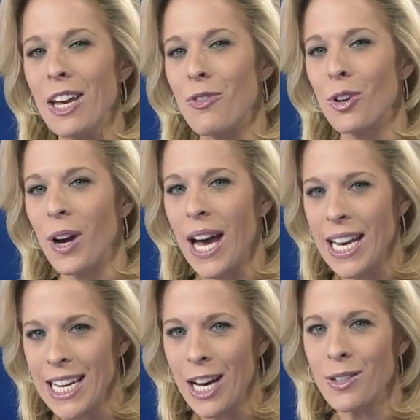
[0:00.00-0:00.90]
If you're
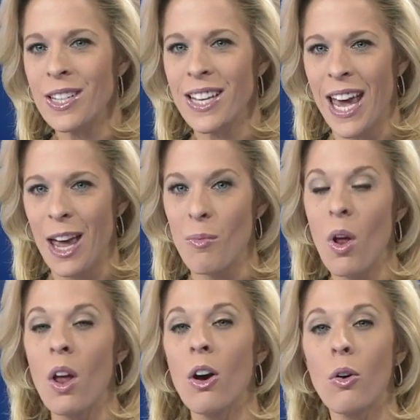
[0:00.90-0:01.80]
headed out to the game
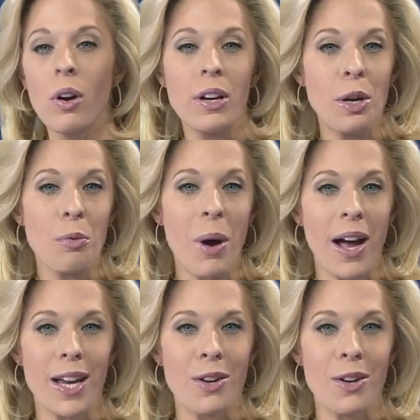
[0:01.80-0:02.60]
or nearby